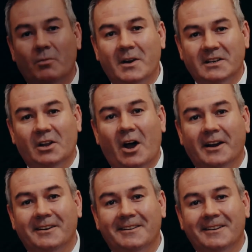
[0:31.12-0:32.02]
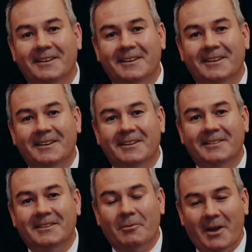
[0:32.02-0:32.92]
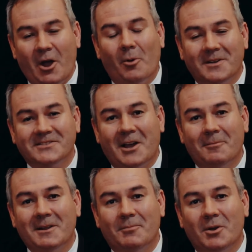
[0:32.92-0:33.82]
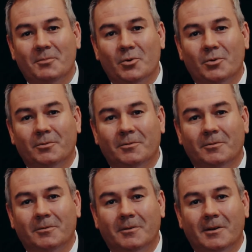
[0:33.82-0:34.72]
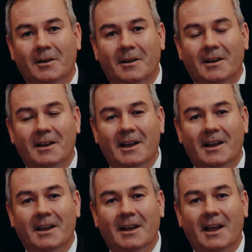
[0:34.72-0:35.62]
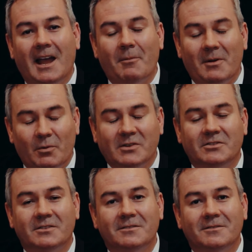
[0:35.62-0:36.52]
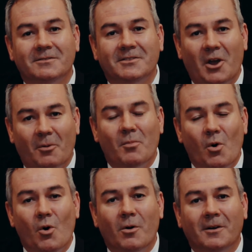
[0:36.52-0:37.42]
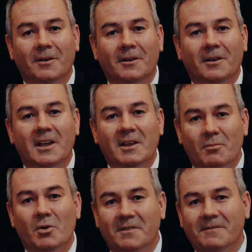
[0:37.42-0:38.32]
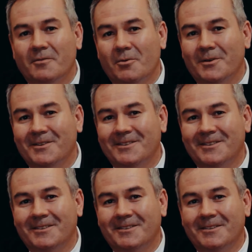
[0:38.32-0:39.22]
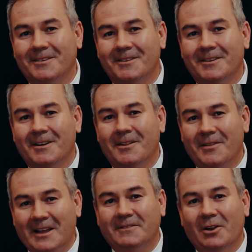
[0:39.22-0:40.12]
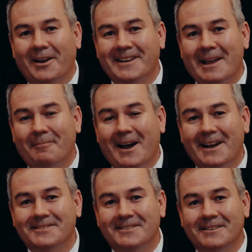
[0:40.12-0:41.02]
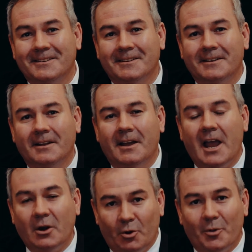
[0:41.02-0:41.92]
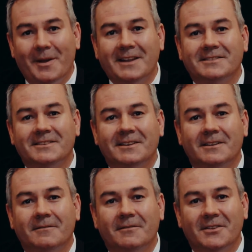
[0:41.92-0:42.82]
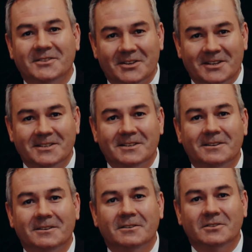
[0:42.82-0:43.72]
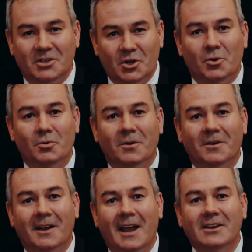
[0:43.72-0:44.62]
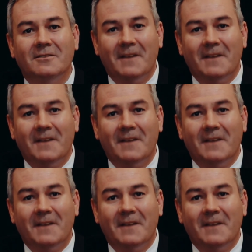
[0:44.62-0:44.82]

We're delighted that we're helping so many people and we wish to help more in moving forward. Thanks for liking our page and all the best for the season to you and your